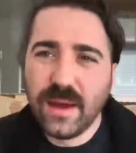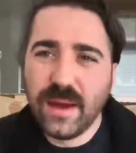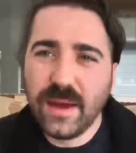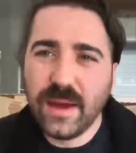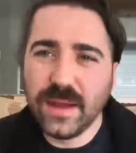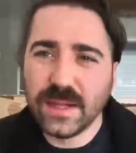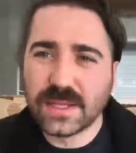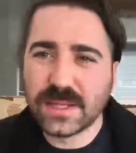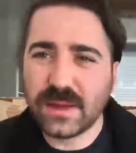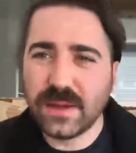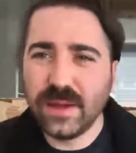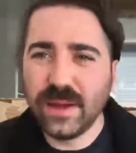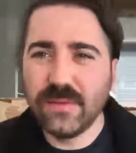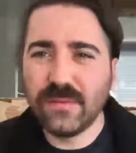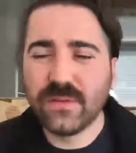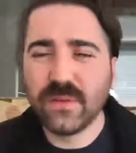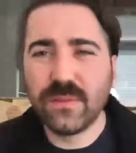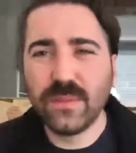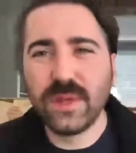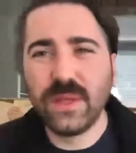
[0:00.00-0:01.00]
it's kind of
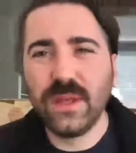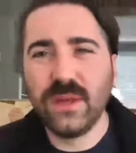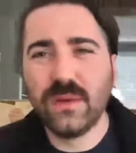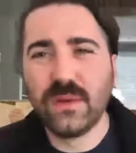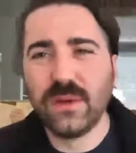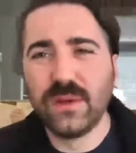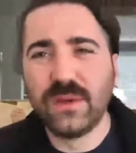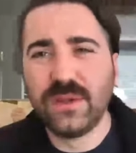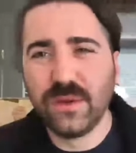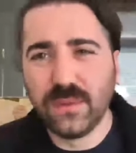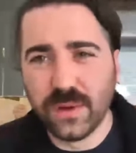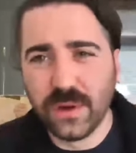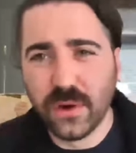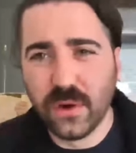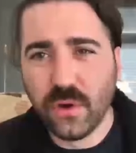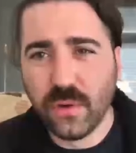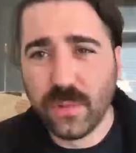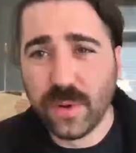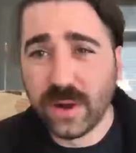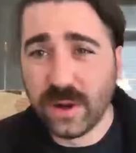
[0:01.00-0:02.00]
something you could do at
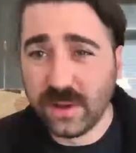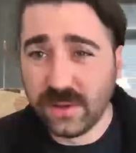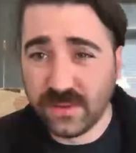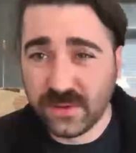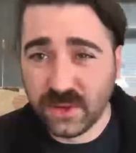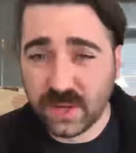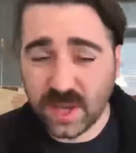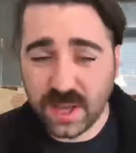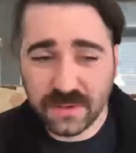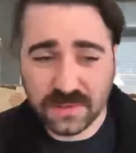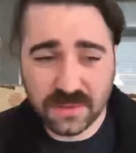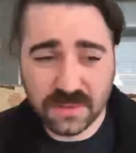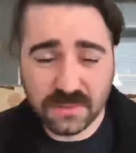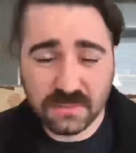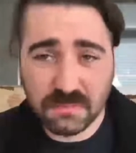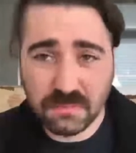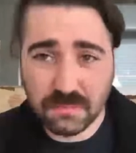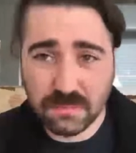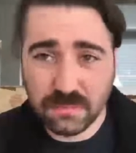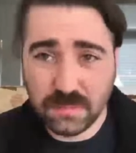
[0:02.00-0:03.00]
home, and I suggest
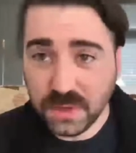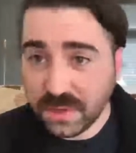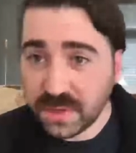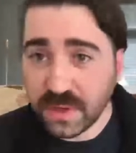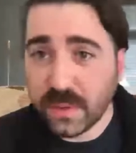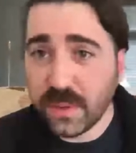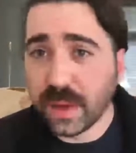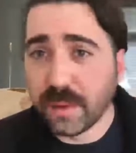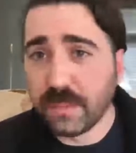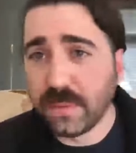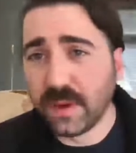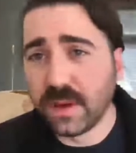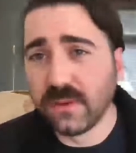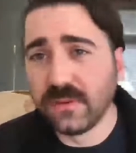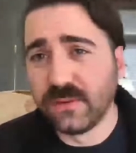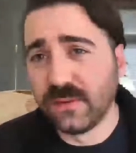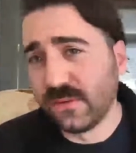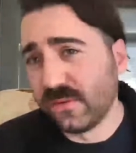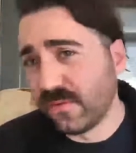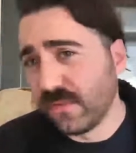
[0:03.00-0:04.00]
you doing, because
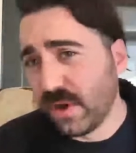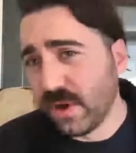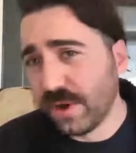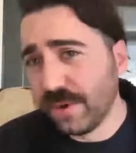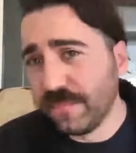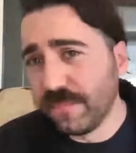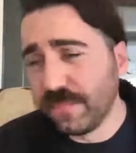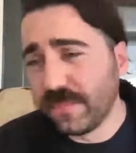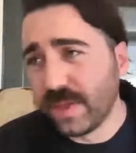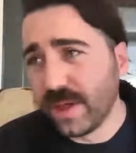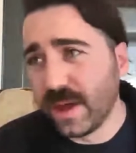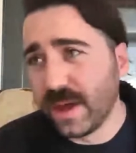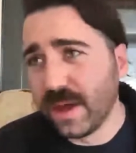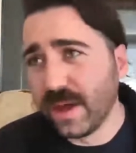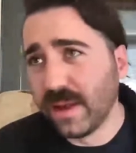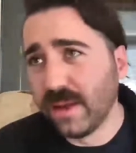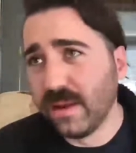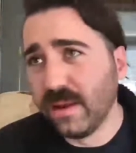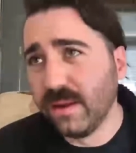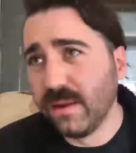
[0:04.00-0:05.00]
it's fun,
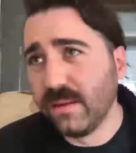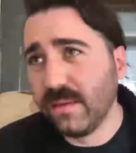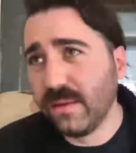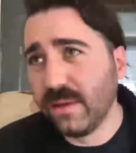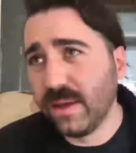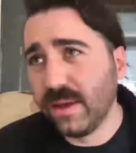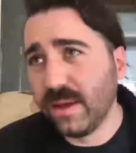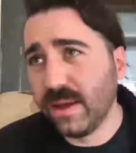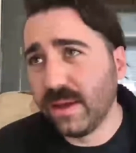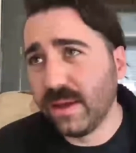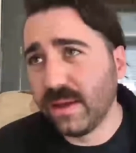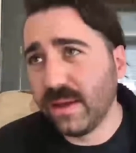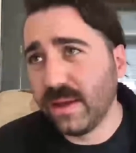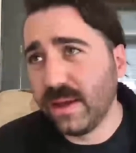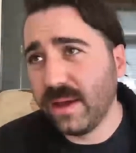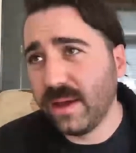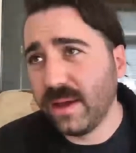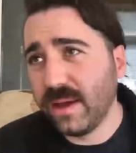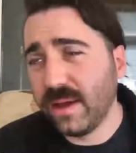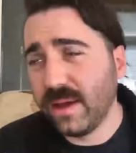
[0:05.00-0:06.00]
and
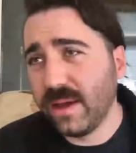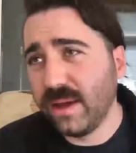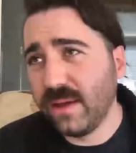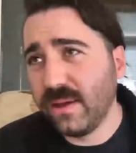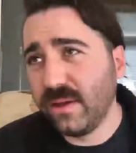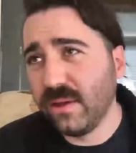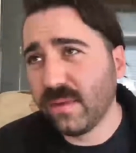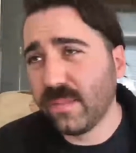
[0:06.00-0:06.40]
you're